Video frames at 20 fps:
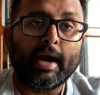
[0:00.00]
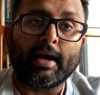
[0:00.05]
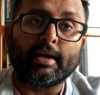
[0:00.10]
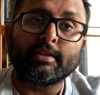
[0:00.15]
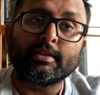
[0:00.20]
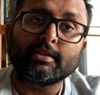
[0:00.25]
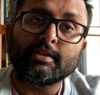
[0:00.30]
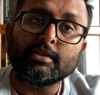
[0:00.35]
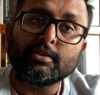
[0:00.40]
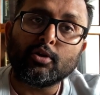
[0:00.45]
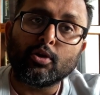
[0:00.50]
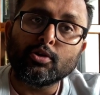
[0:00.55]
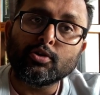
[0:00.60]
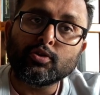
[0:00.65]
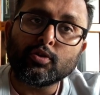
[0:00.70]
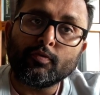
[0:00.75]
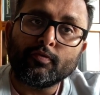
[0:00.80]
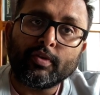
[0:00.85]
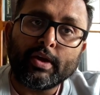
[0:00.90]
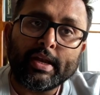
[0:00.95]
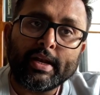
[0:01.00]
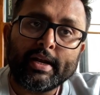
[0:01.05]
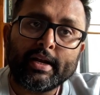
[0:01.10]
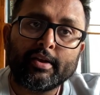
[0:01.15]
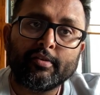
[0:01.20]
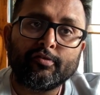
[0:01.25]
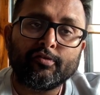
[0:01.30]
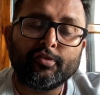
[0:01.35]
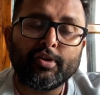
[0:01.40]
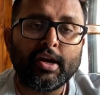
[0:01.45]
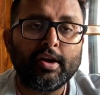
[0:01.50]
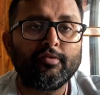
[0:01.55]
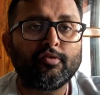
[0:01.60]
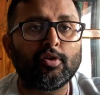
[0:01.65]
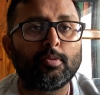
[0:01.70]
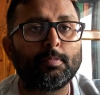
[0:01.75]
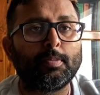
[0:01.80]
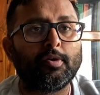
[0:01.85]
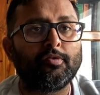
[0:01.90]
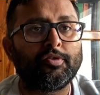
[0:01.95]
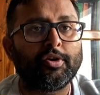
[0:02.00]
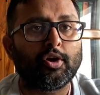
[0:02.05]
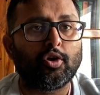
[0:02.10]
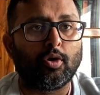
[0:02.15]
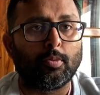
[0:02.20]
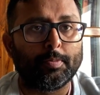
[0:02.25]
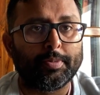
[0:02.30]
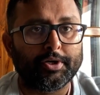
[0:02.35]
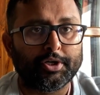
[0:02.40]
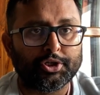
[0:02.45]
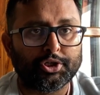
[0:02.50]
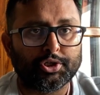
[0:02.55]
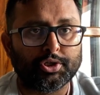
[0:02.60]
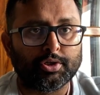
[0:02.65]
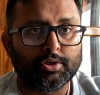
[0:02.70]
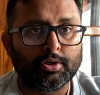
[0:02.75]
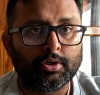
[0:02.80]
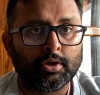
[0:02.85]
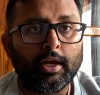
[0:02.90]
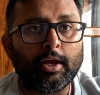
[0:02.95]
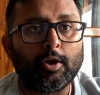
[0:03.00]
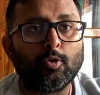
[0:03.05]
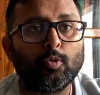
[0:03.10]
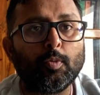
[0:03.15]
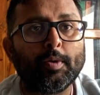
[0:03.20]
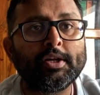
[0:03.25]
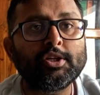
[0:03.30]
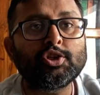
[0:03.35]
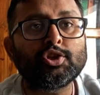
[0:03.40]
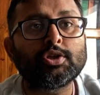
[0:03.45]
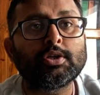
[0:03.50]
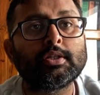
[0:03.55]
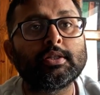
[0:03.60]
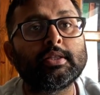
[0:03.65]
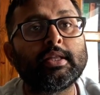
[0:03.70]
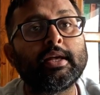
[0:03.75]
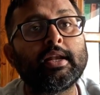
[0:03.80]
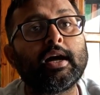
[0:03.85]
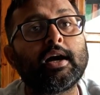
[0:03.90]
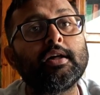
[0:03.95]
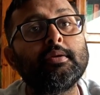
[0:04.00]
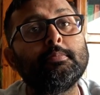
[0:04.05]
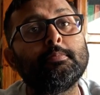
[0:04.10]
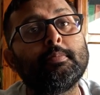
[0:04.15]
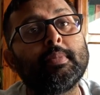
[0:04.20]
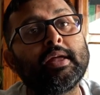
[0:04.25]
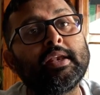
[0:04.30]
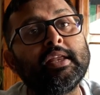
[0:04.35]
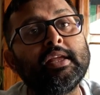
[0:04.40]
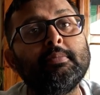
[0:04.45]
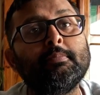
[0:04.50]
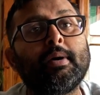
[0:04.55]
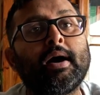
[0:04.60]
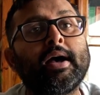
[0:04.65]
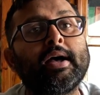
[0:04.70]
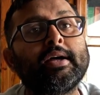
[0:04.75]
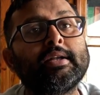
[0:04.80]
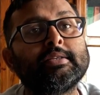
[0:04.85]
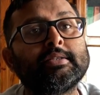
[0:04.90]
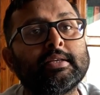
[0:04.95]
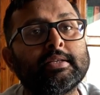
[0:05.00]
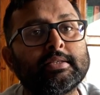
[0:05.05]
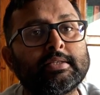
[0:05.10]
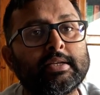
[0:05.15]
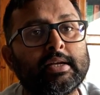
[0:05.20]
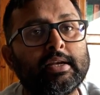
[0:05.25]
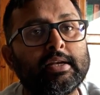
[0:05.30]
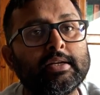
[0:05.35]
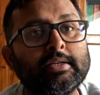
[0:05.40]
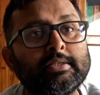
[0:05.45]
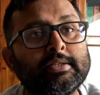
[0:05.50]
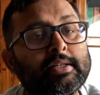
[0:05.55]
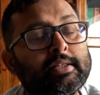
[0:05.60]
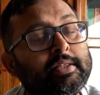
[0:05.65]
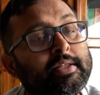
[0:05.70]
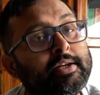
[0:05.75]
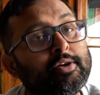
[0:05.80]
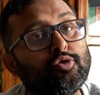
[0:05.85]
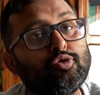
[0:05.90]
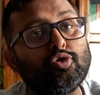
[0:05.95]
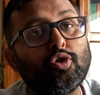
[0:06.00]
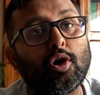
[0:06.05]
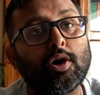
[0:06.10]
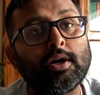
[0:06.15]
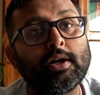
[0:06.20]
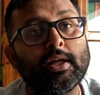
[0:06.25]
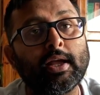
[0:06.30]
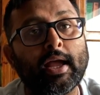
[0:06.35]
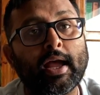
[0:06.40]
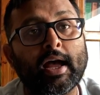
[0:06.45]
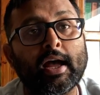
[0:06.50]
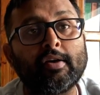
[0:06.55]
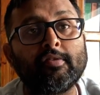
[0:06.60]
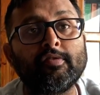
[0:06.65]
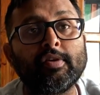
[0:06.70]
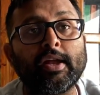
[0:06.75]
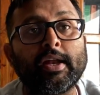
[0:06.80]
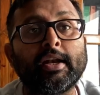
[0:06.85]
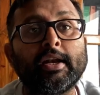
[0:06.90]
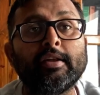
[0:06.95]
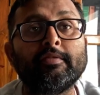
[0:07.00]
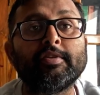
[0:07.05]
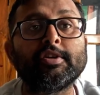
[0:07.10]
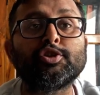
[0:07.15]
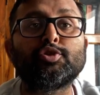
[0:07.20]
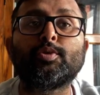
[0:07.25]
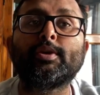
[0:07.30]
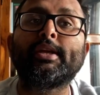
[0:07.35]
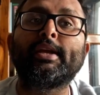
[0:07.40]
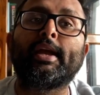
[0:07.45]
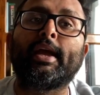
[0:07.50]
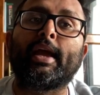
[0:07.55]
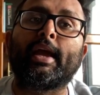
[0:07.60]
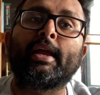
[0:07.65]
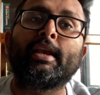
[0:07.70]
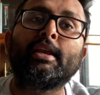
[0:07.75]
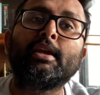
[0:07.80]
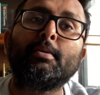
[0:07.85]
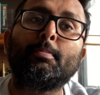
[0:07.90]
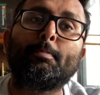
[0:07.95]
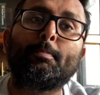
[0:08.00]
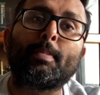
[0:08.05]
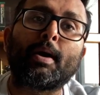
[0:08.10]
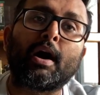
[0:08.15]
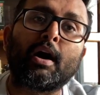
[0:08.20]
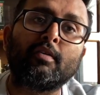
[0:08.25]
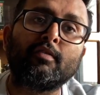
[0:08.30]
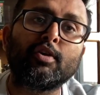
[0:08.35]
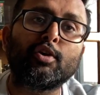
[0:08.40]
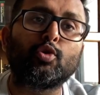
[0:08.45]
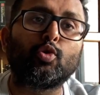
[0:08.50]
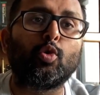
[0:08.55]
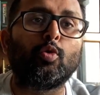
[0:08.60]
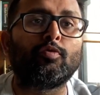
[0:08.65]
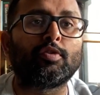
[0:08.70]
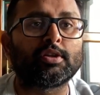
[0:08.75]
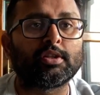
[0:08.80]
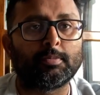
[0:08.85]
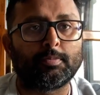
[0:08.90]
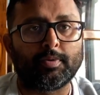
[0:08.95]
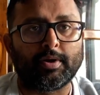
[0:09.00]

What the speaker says: And this is also very different from perfect competition, in which there are many buyers and sellers and they do not have individually any power over the